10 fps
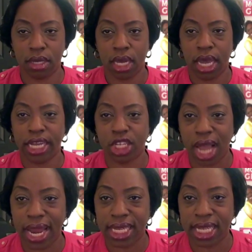And
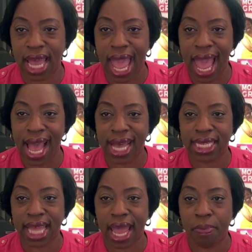Johnny said, as
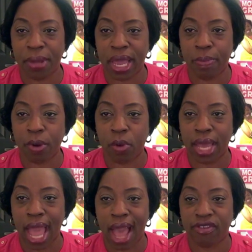a people, we
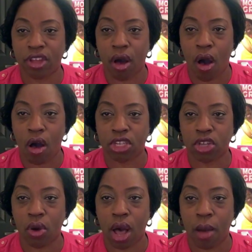have to
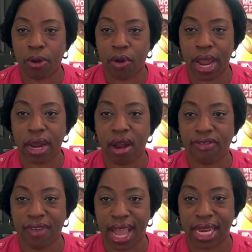also upgrade our
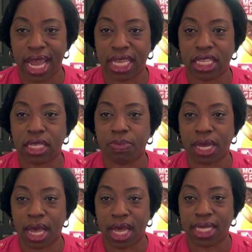finances
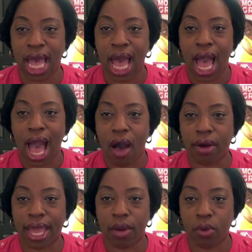because how
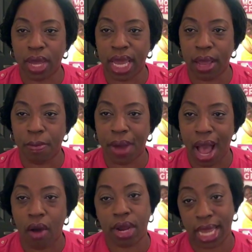can we
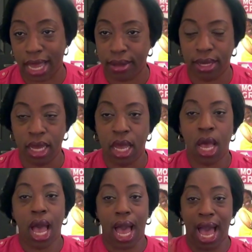empower? Yeah.
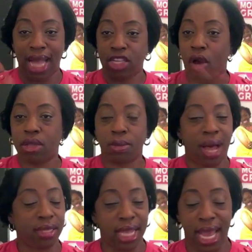I talked
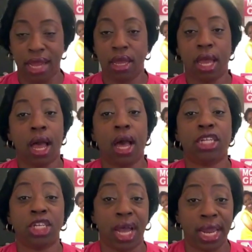about that.
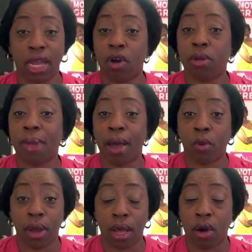Johnny, go to
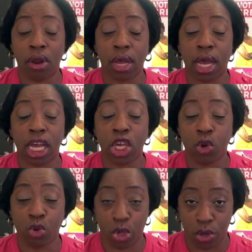
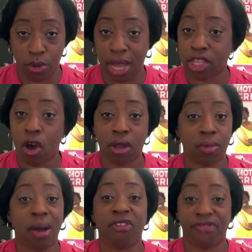YouTube. I talked
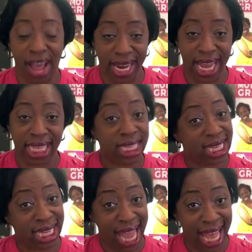about
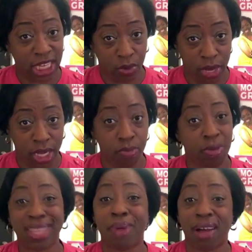finances last week,
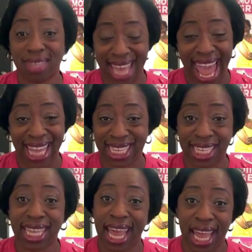but about
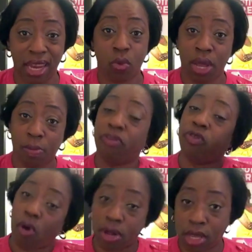taxes and the week
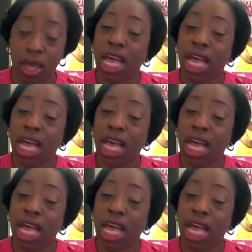before.